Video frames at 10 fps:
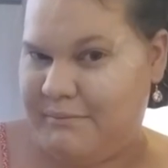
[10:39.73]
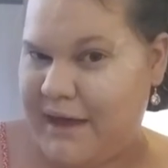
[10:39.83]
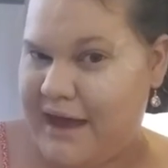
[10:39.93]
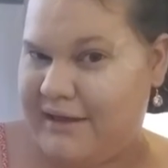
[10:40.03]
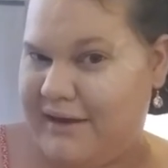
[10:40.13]

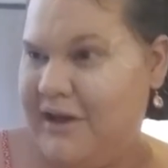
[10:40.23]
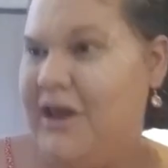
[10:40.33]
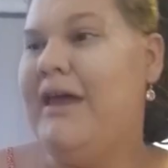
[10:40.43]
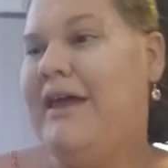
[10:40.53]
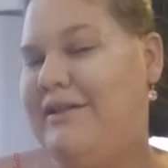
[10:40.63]
It looks like
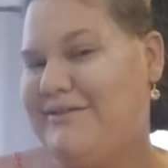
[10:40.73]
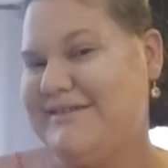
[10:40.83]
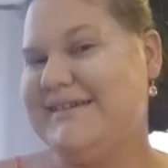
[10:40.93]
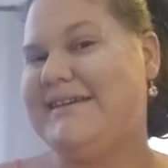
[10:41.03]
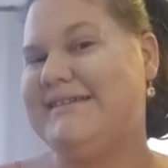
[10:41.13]
a
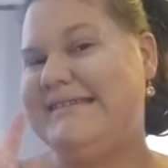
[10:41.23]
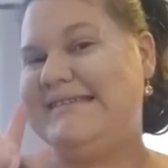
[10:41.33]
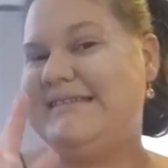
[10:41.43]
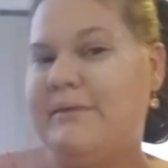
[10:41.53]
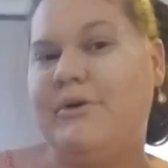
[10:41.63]
summer
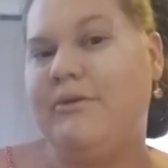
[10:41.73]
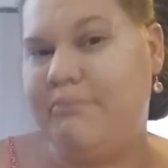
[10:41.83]
palette.